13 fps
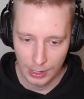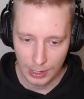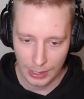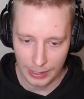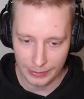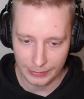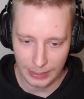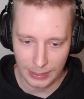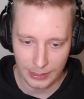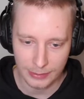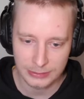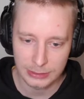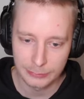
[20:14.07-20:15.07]
And
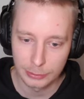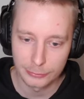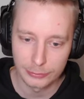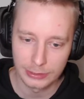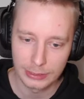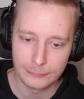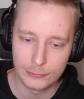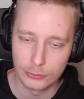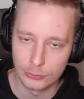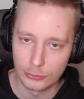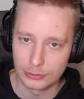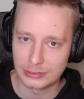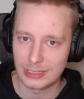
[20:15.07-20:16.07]
similarly, if you
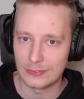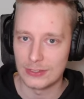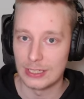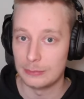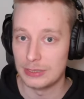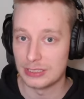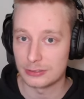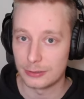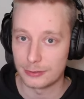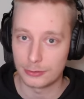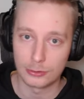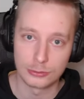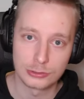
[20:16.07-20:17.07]
notice that the enemies are
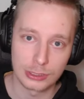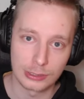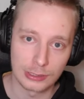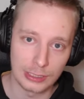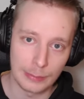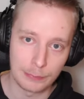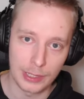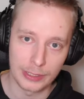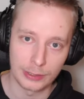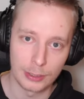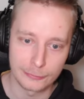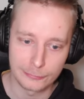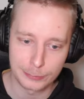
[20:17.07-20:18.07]
constantly applying a
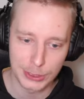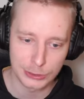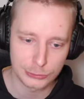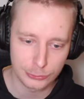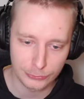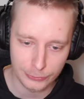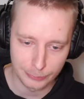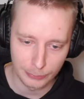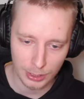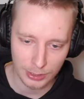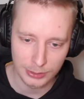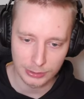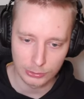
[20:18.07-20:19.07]
lot of pressure, they're
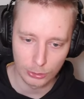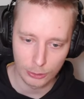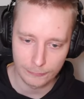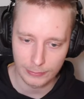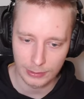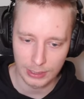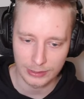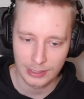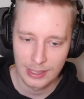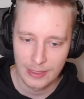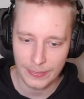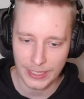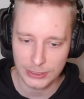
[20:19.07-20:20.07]
mollying you off a lot,
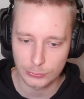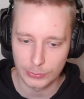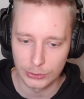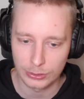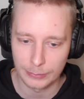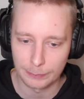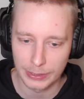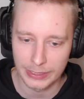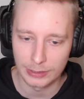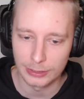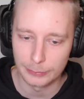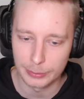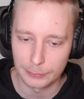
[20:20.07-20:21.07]
that's when you can play a
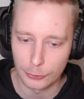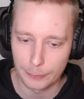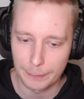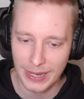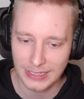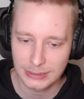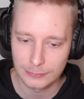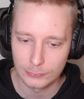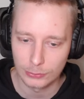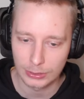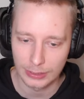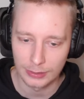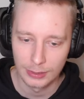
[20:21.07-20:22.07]
little bit more passive. You
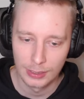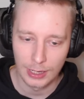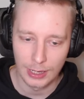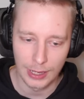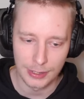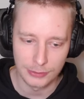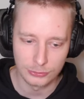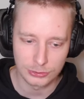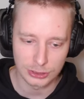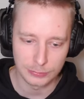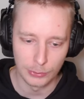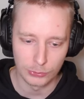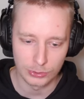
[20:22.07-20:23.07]
can use the
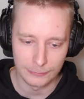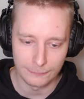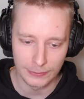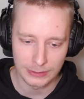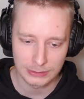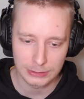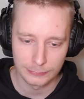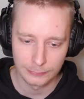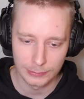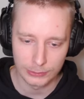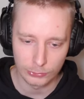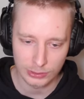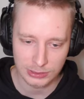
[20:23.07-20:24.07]
smoke defensively
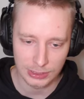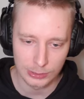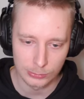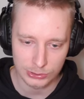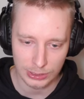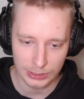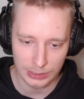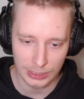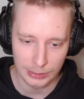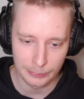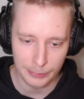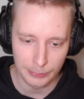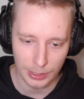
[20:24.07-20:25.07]
to extinguish any
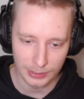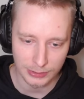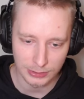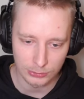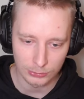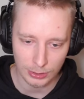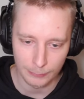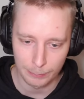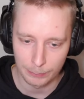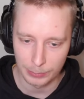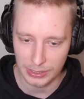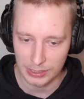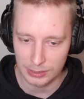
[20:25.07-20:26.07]
enemy mollies. You can
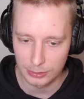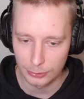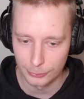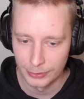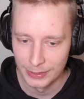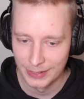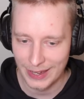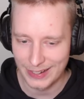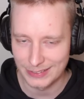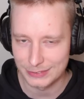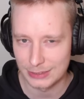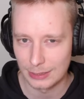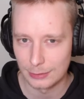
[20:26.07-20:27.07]
play here and
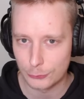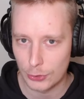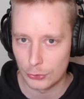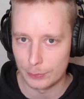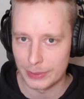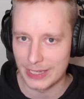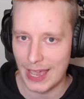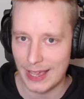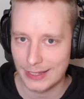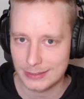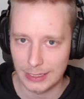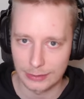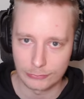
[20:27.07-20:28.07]
still try to be
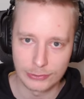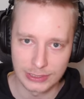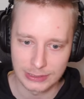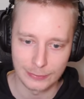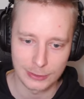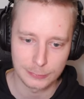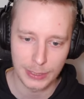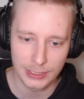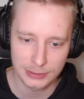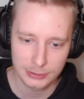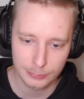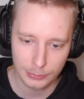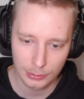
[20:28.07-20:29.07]
as aggressive as
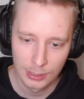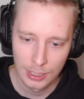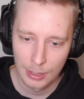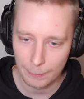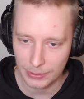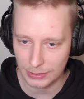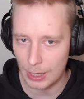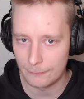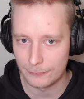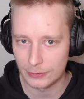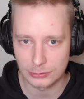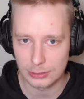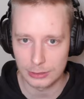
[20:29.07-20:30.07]
possible, but
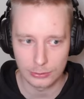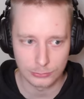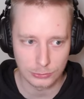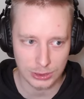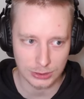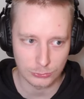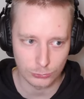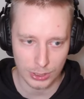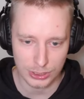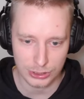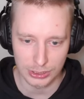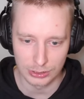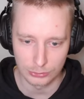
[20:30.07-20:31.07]
obviously don't just
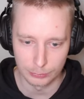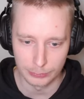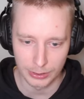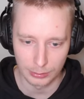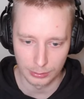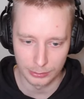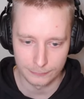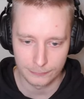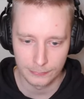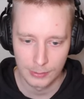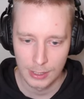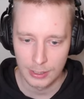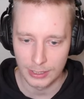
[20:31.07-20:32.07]
rush into middle. If,
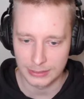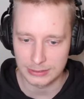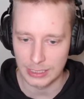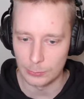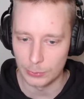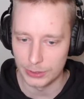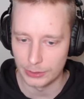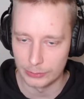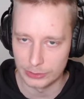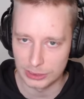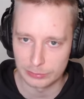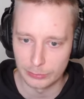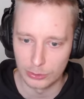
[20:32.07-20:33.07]
let's say, window
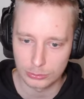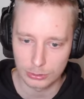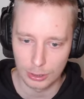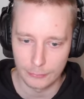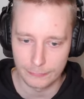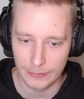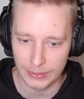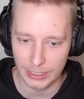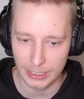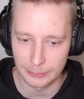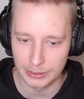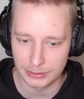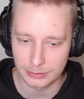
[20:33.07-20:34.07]
is smoked off and the
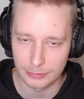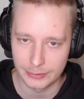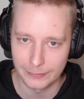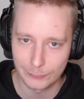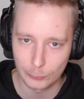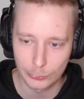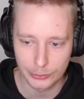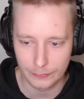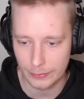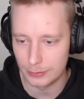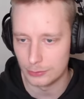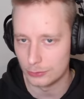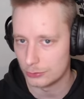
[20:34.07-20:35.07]
enemies are everywhere,
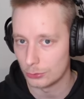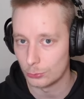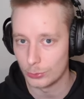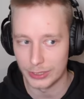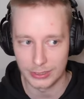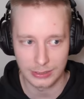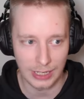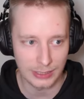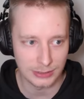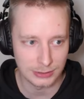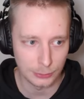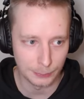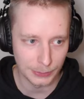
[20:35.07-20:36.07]
then you don't want to die
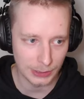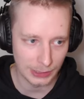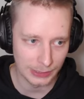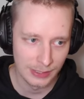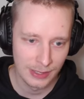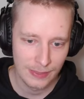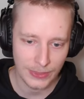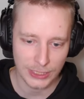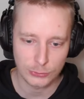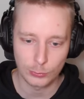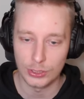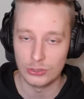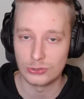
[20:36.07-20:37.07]
stupidly. That's
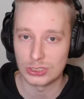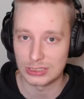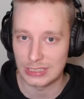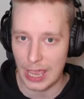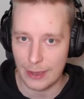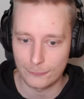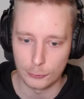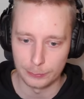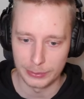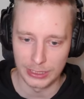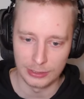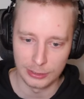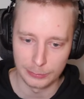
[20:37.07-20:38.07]
when you just have to be
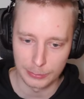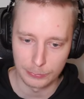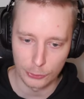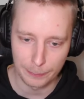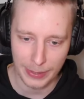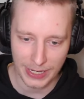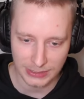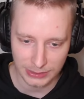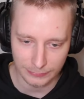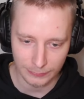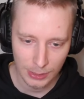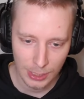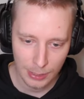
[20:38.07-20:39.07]
a little bit more passive.
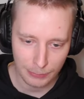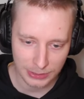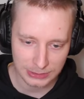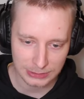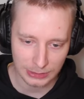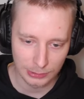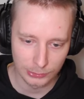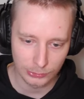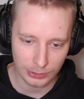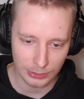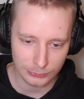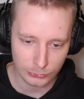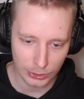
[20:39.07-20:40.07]
But still, you
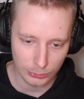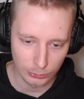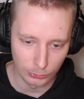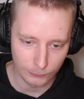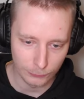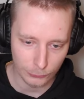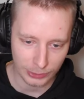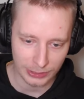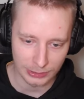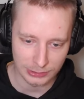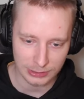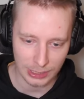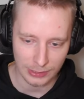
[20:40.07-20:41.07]
can try to look for
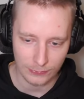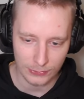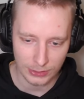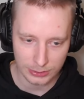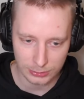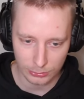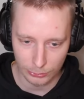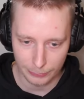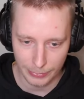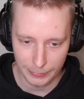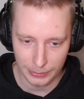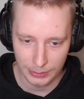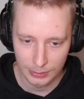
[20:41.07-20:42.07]
kills like this, or
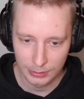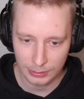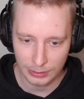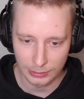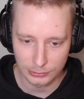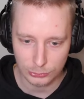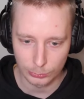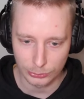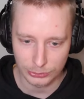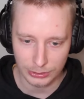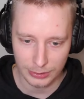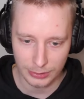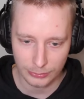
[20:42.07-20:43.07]
maybe kills towards
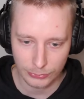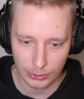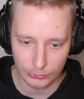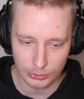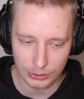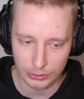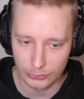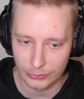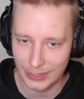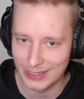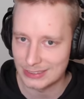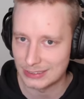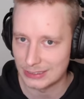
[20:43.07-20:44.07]
underground here,
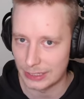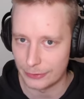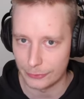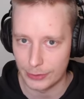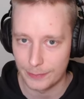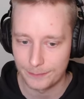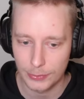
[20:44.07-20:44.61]
etc.